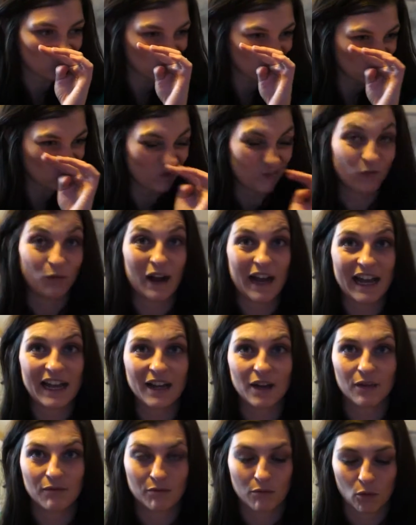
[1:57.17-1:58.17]
wet
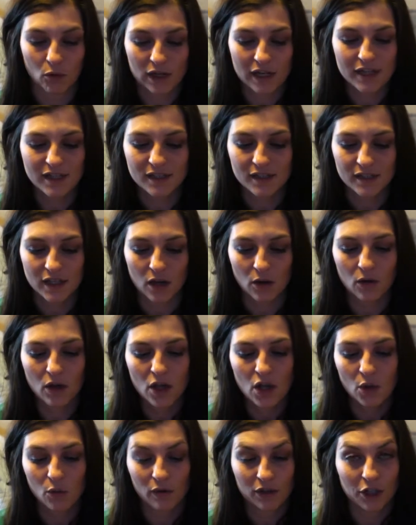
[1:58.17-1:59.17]
and moist. So
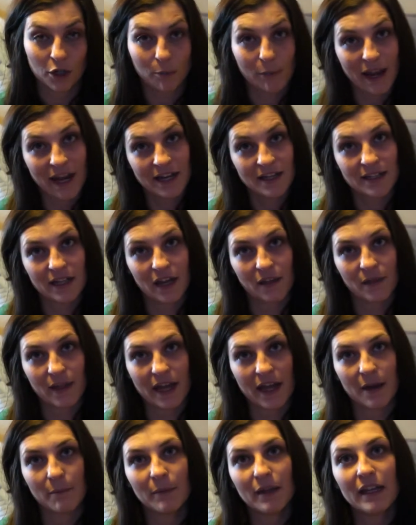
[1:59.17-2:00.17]
when you paint on
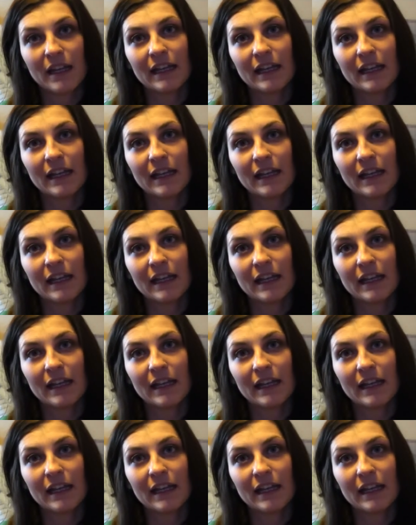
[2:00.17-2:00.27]
them,